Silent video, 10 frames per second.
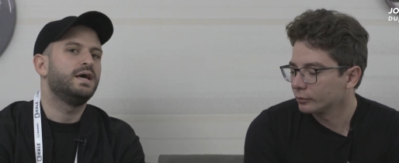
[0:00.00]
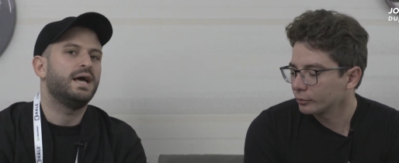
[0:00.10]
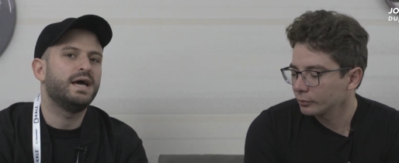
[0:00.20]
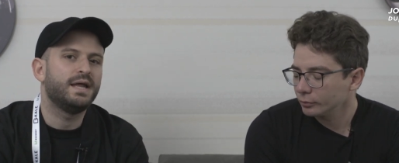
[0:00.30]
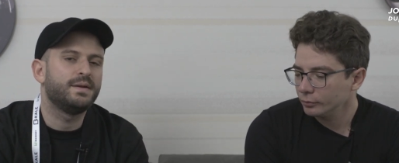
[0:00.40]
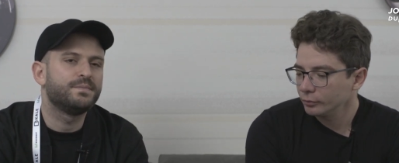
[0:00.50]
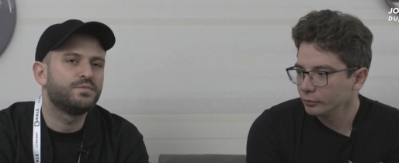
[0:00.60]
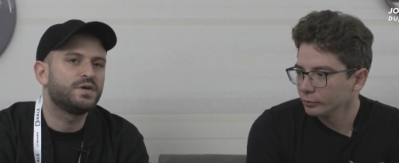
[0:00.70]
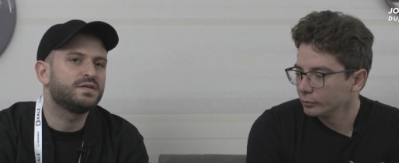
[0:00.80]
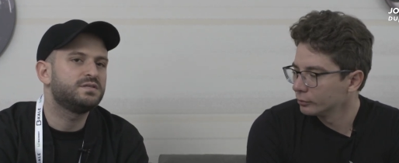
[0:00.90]
Speaker 1: And
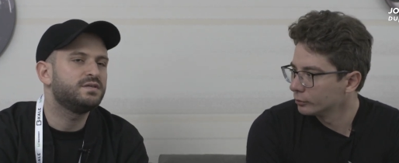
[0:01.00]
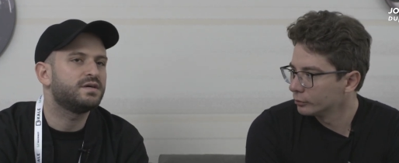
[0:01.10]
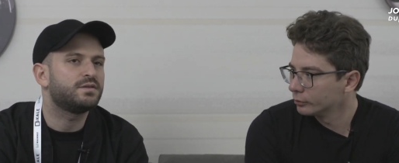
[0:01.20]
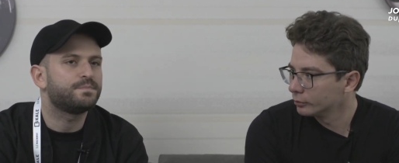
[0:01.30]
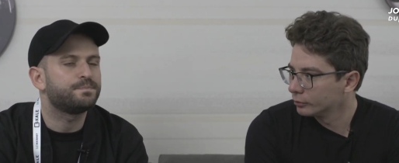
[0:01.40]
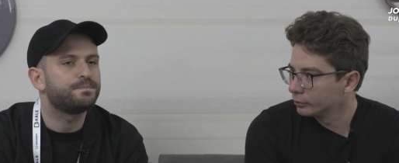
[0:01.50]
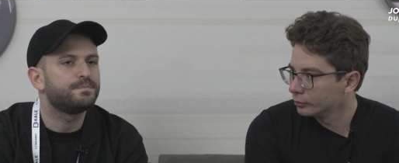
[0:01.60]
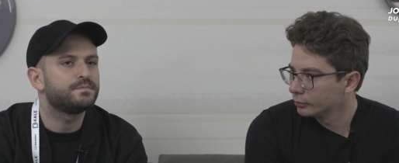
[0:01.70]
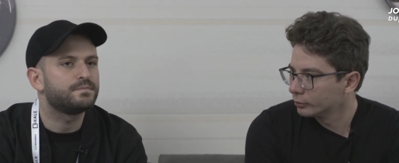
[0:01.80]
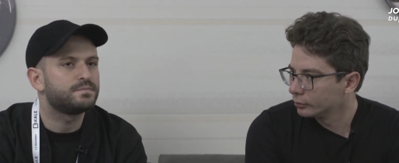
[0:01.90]
we can see that the
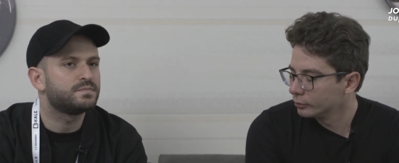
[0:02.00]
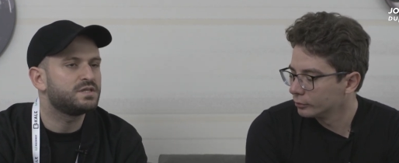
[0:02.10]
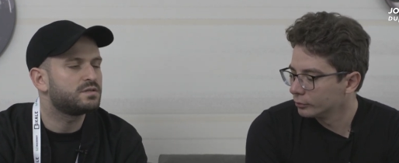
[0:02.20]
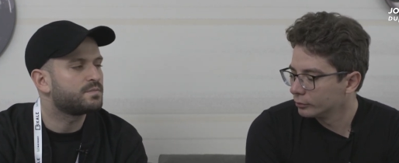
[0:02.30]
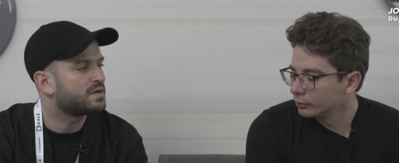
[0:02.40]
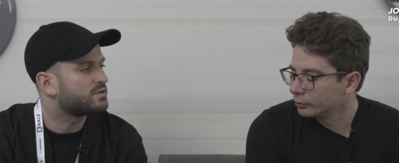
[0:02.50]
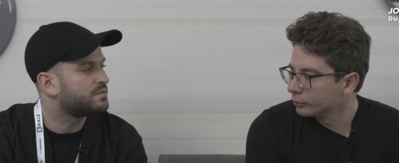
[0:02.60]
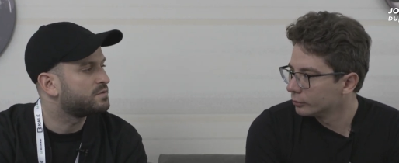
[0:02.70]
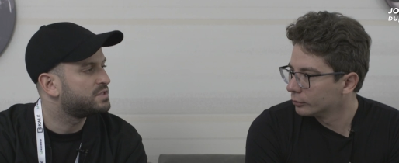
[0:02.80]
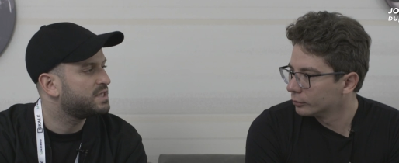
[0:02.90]
decent part of
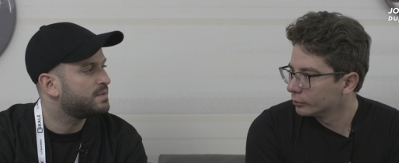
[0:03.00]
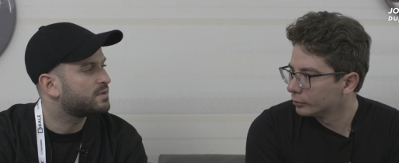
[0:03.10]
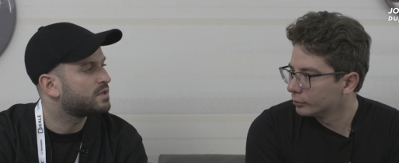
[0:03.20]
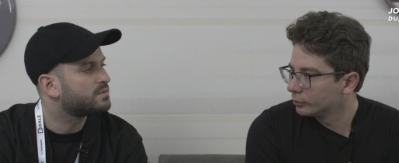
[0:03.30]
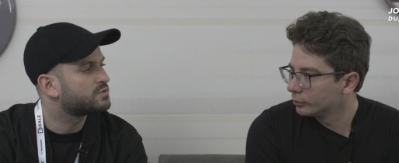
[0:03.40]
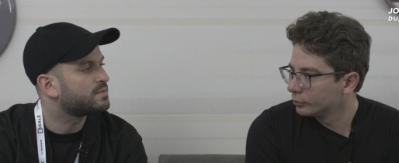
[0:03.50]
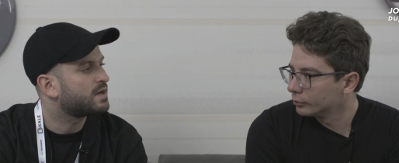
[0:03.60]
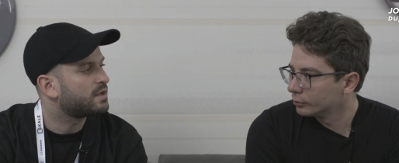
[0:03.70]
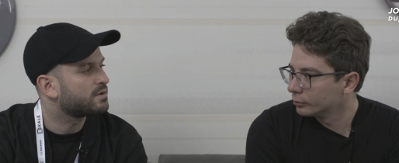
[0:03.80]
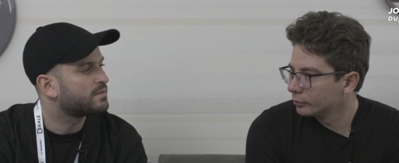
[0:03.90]
your team comes from
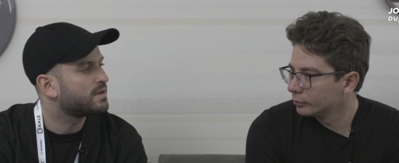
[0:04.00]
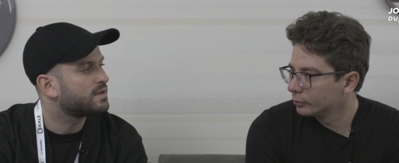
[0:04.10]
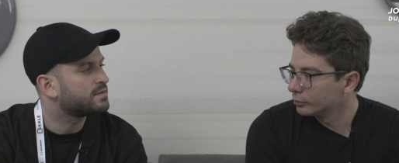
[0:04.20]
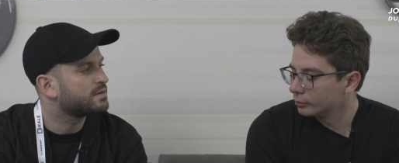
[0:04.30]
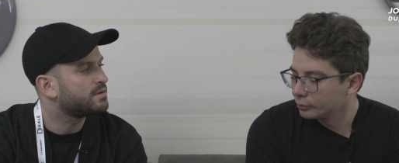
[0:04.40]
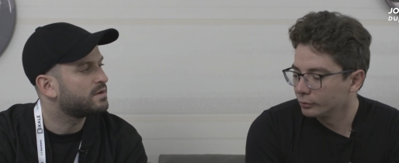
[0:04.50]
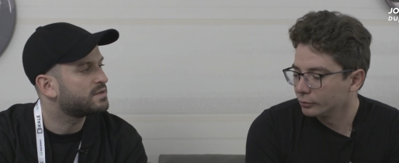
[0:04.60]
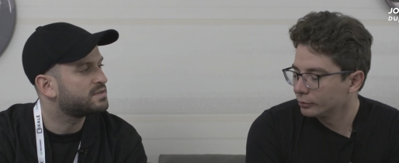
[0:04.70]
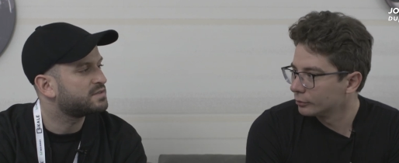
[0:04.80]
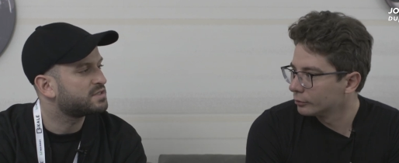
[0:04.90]
Algorand. How
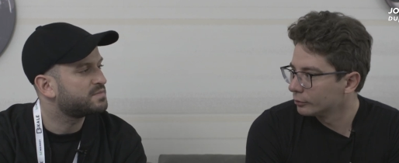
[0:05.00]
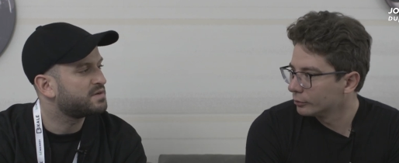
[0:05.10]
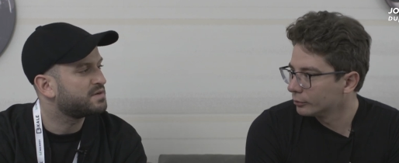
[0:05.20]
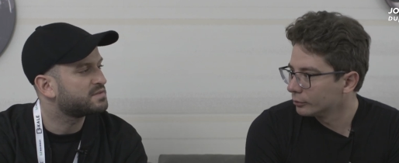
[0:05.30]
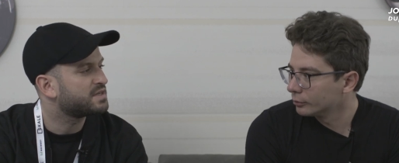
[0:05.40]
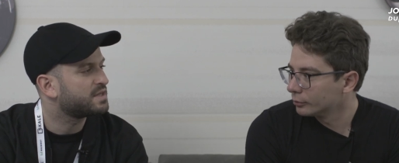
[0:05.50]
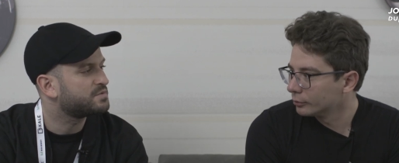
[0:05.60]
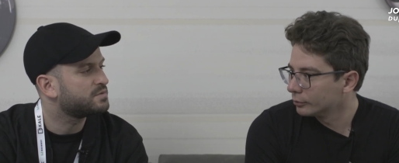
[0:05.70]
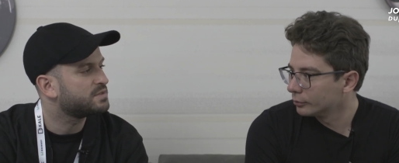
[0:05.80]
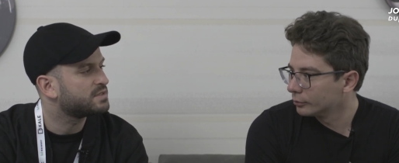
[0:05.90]
has this experience
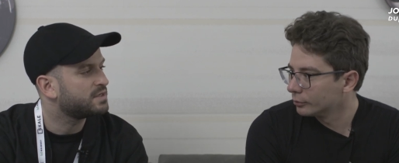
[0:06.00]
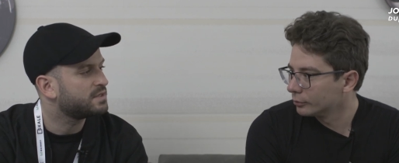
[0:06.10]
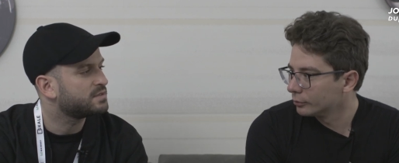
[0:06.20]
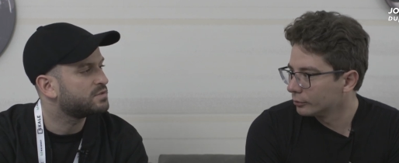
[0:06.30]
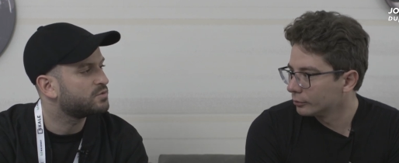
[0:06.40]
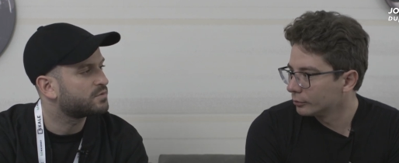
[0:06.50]
helped you designing this new